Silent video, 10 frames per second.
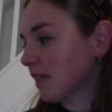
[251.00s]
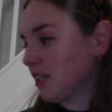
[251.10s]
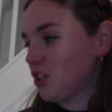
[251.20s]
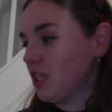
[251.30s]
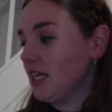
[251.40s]

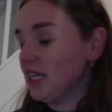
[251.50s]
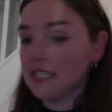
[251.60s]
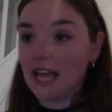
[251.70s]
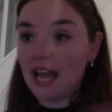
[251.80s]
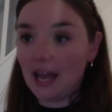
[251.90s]
she
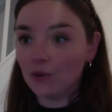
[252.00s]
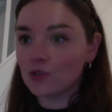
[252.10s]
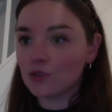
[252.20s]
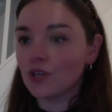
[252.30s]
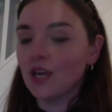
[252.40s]
is
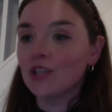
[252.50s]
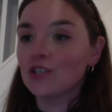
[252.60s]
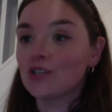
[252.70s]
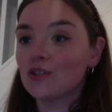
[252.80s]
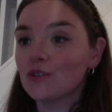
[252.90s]
out
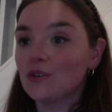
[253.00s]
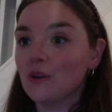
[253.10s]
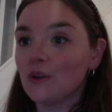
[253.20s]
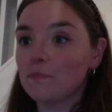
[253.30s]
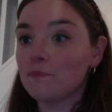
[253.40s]

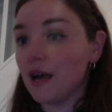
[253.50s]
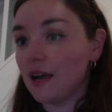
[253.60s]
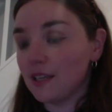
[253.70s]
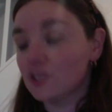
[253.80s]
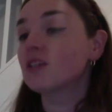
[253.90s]
to
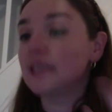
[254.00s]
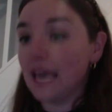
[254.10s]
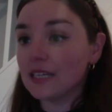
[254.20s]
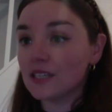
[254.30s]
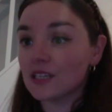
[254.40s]

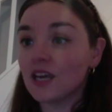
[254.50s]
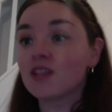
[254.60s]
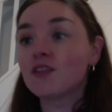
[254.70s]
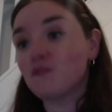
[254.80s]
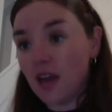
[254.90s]
get
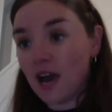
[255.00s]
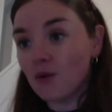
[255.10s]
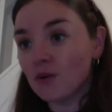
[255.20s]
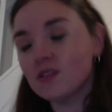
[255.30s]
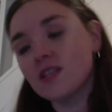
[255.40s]
the
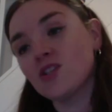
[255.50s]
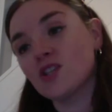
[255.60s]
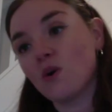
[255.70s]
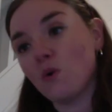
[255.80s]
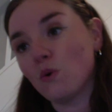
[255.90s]
flowers that
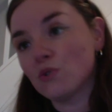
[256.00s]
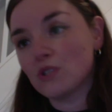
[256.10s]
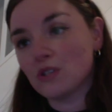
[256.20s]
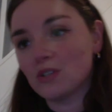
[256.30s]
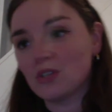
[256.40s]
she
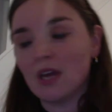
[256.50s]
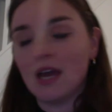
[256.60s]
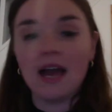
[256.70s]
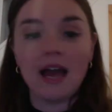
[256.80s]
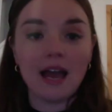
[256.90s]
ordered
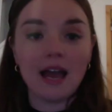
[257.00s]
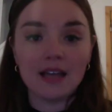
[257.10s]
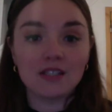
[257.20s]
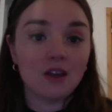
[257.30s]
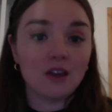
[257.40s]

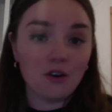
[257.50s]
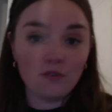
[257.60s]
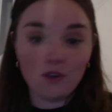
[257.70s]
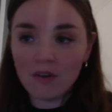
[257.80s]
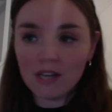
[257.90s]
at her
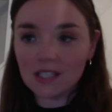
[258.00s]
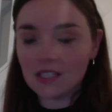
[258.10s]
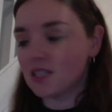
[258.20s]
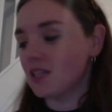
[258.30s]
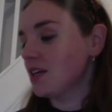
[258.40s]

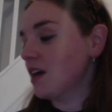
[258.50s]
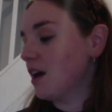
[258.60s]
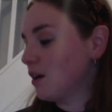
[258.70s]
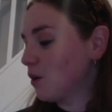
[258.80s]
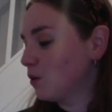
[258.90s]
florist
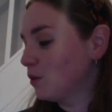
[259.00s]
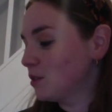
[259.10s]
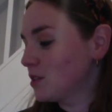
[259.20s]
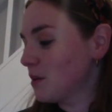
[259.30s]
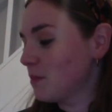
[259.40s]

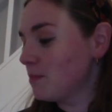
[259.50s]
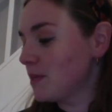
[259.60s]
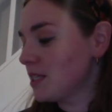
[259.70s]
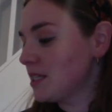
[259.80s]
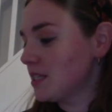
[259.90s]
called
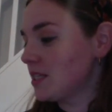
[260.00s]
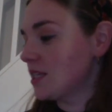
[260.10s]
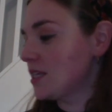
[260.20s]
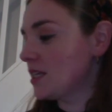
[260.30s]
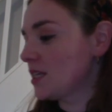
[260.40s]

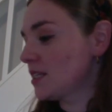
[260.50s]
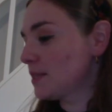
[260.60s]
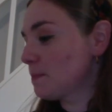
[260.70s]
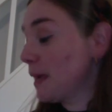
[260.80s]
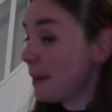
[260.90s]

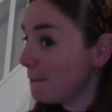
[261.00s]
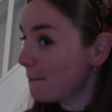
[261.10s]
Mrs. Pym.